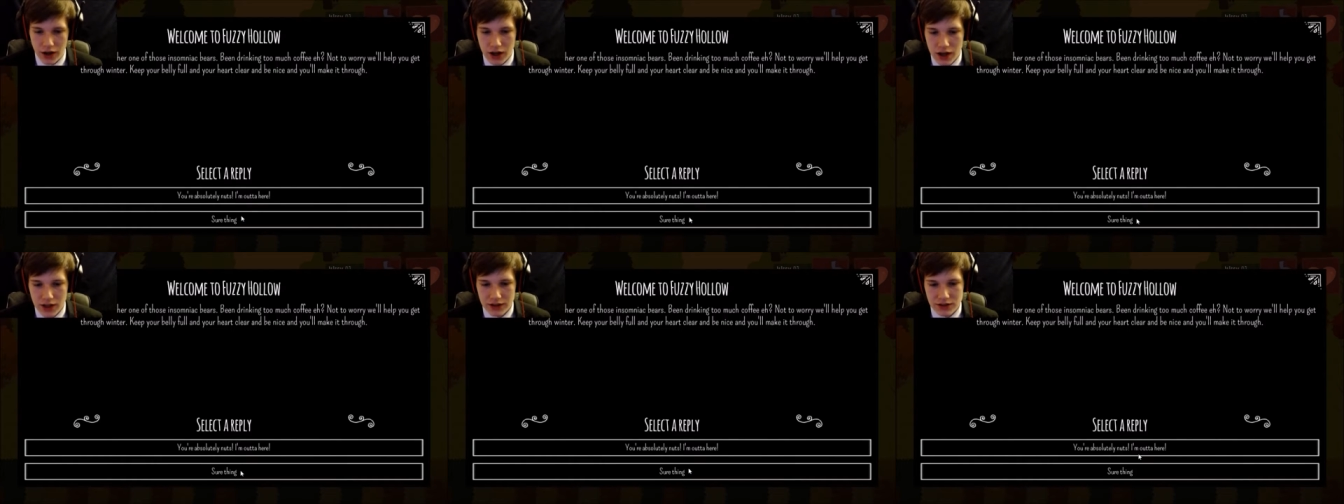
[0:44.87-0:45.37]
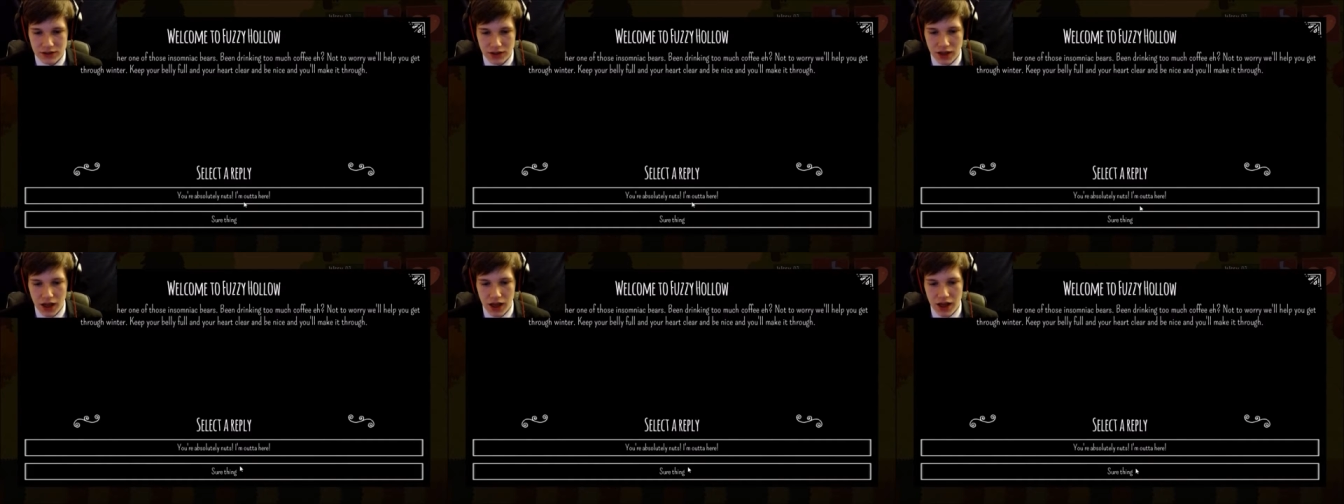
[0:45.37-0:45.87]
Uh, let's
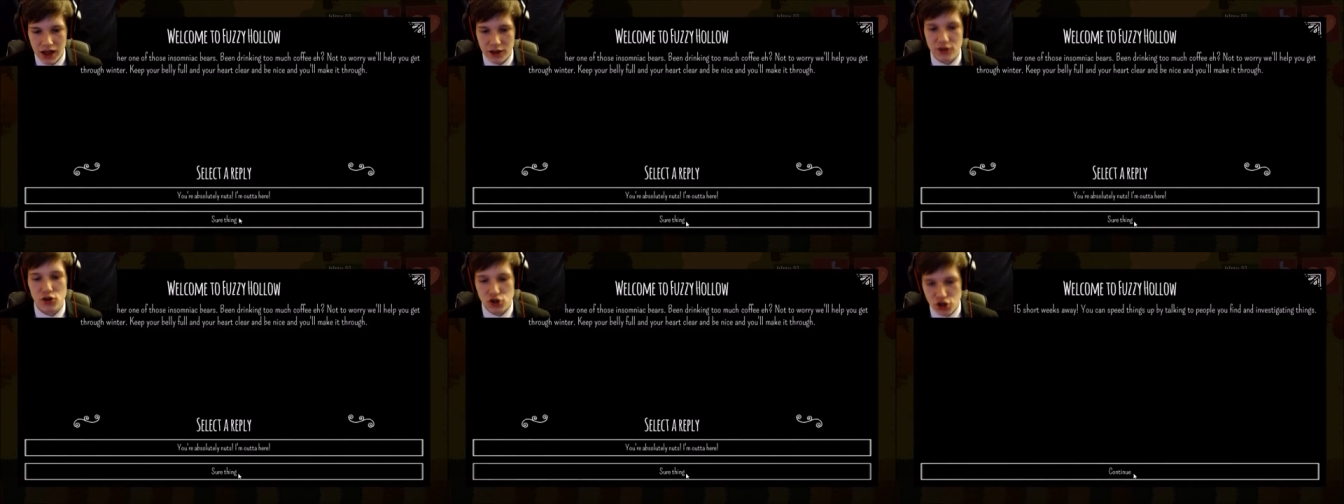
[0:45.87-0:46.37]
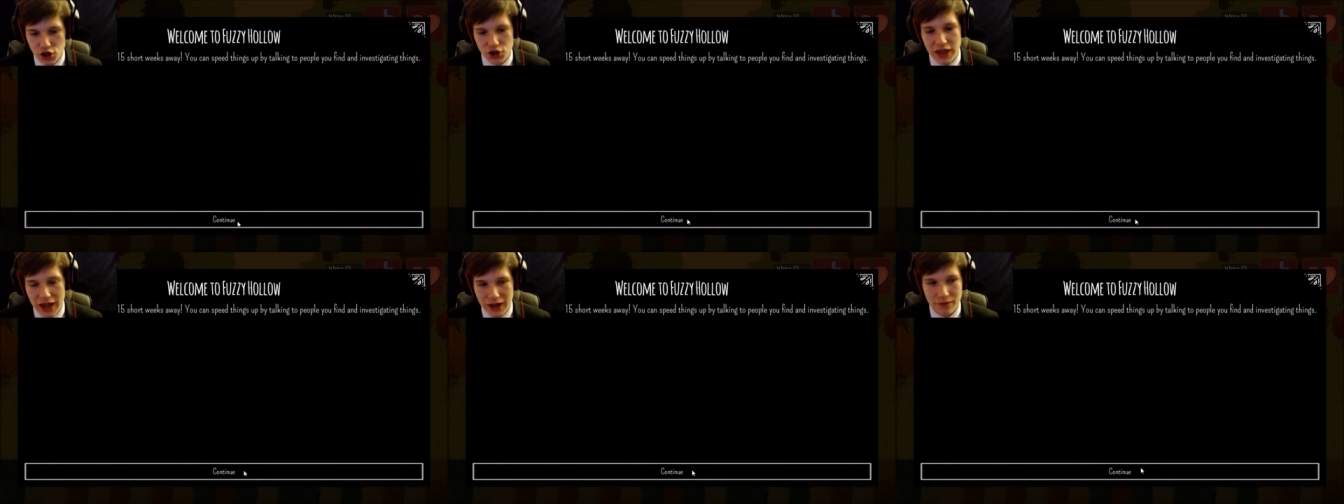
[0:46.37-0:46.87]
uh, let's go. Sure
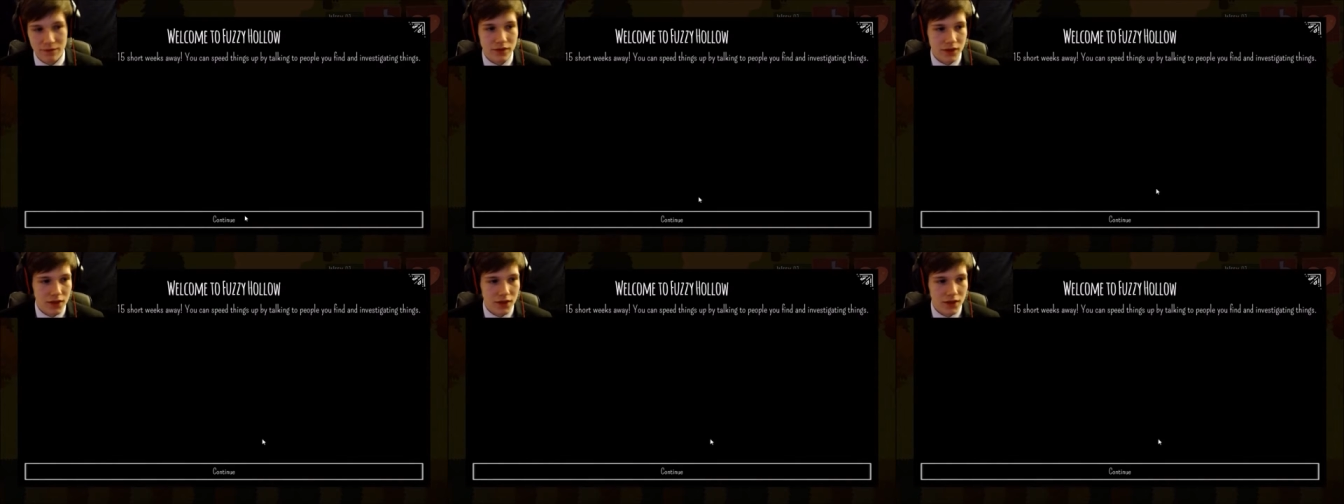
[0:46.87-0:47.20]
thing.